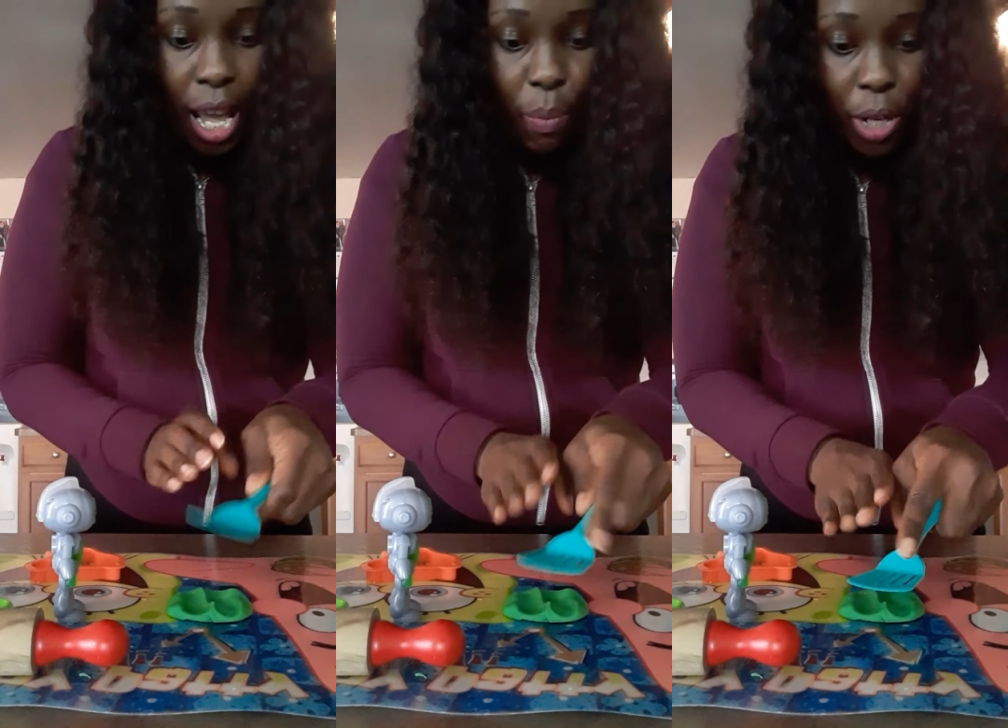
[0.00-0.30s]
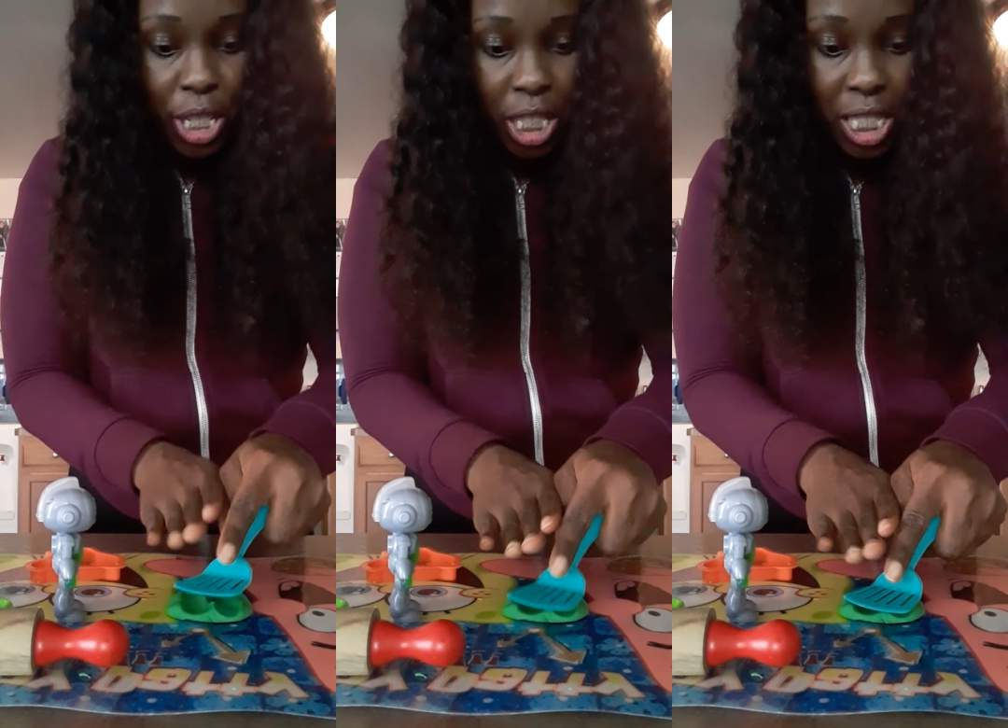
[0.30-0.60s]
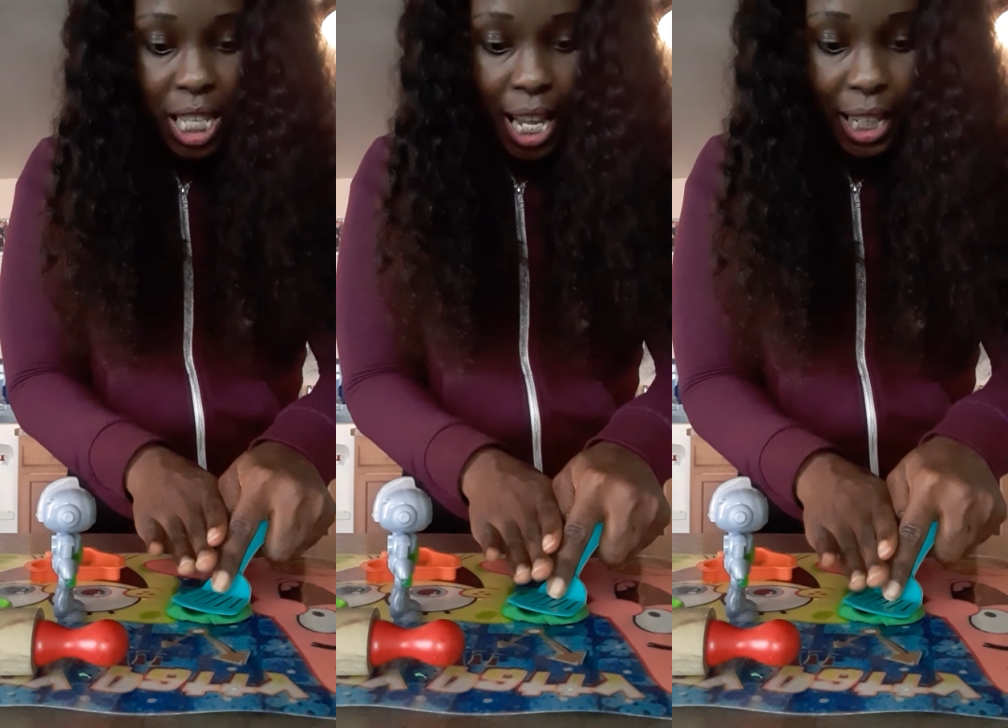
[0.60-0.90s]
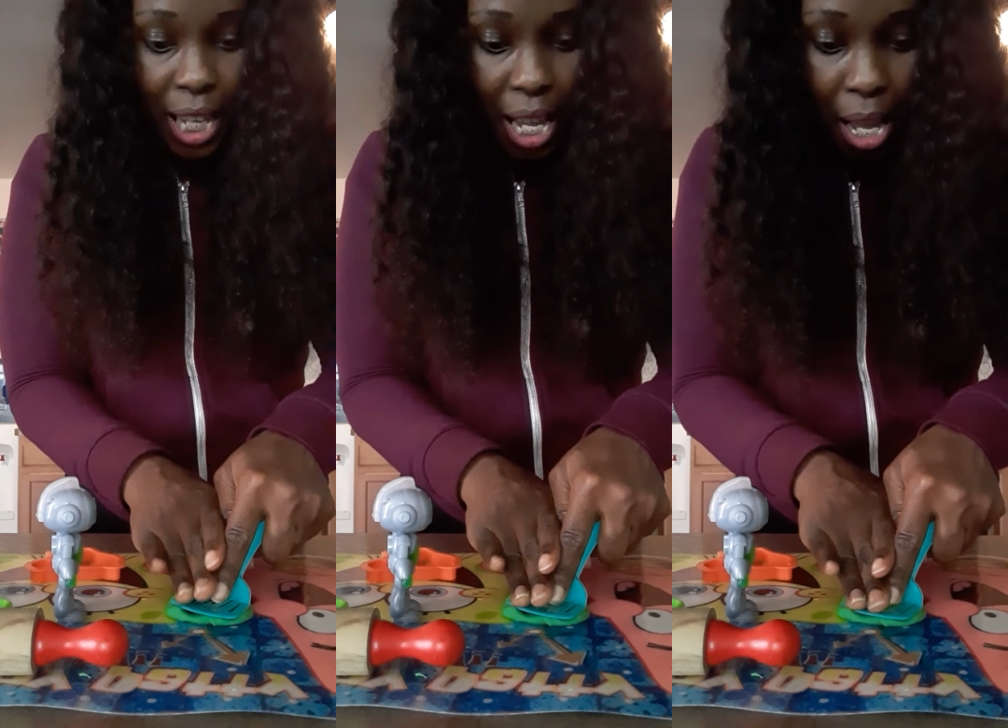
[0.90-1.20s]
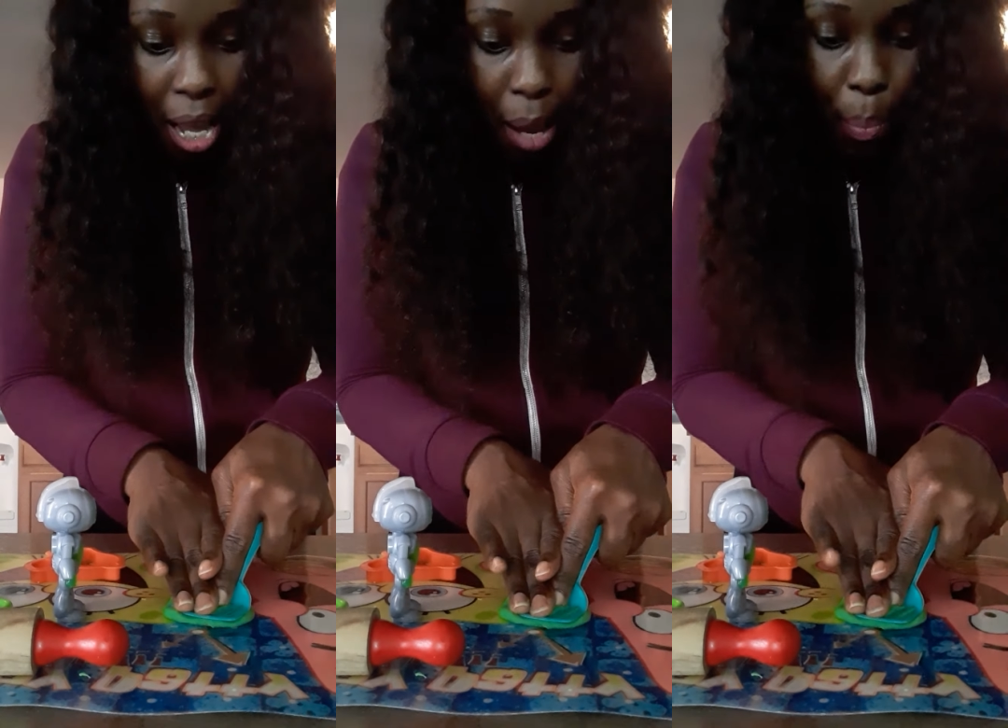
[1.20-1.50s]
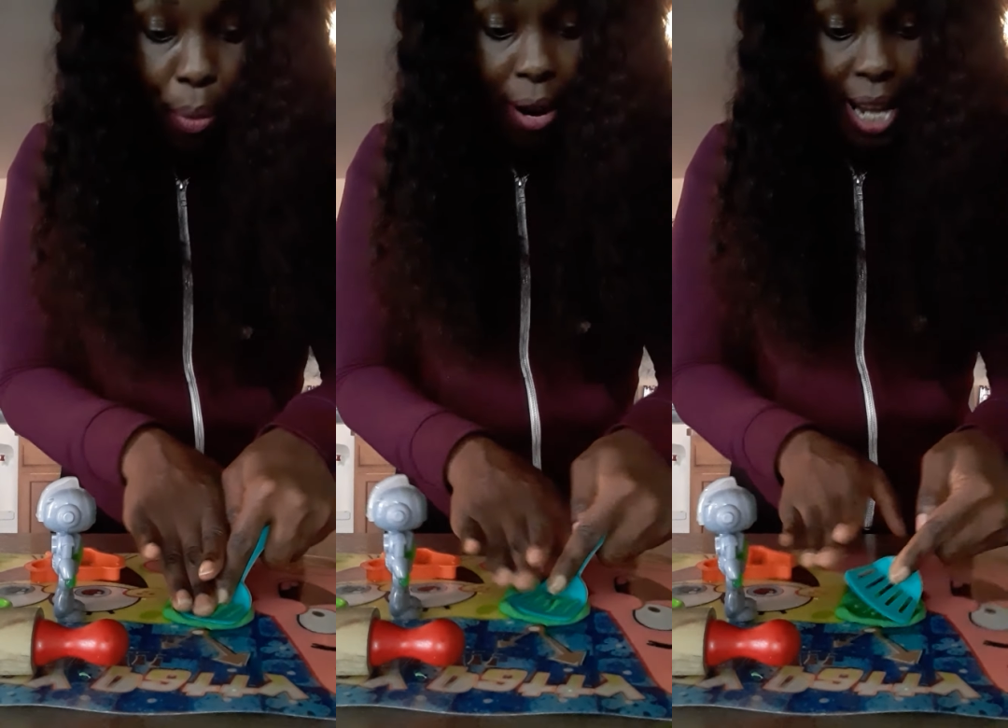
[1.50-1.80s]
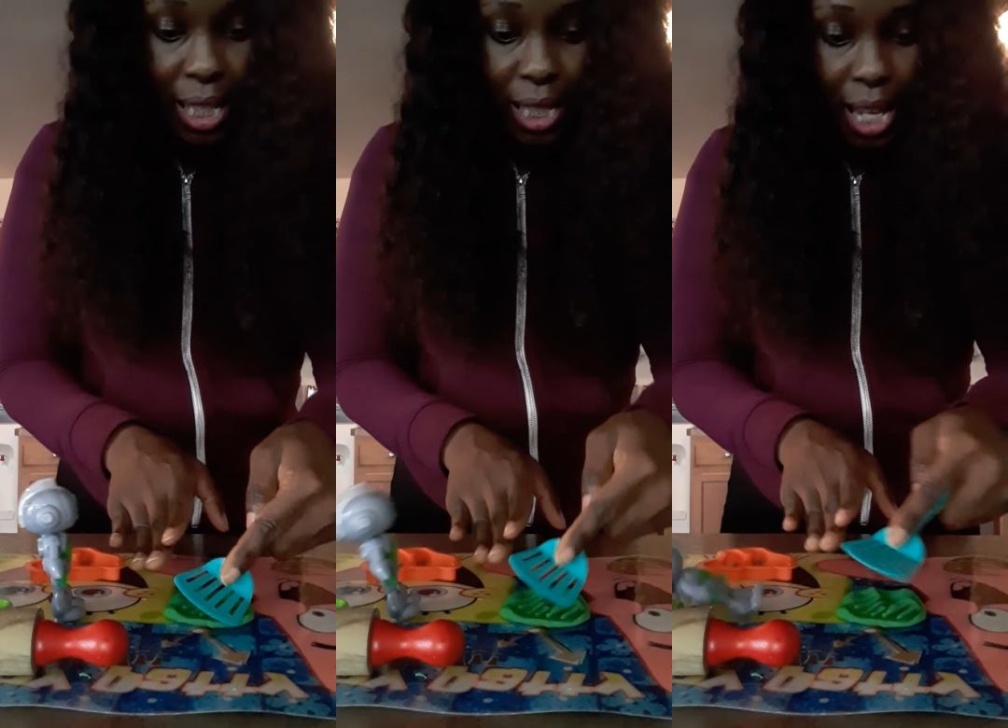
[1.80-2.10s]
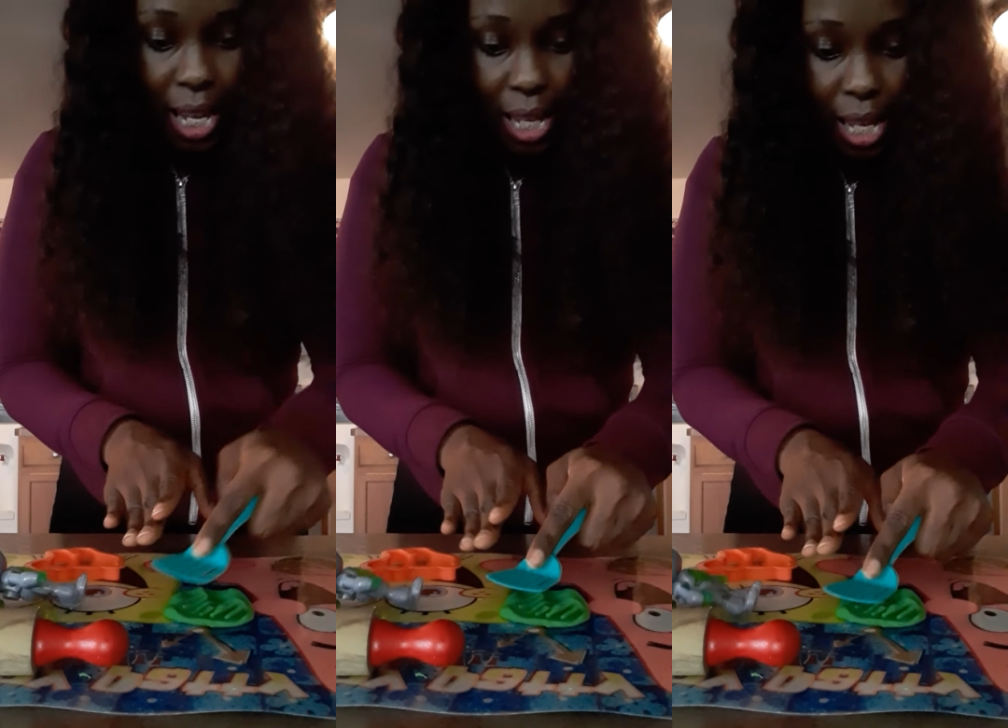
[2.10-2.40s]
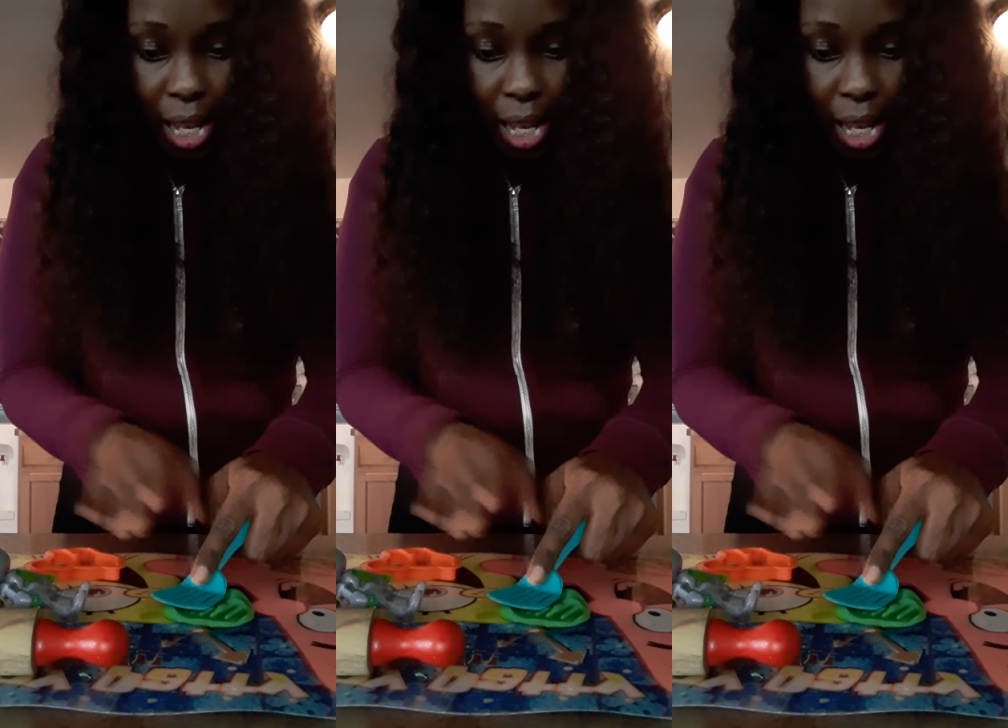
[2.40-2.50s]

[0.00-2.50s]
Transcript: And we'll just take it and press it.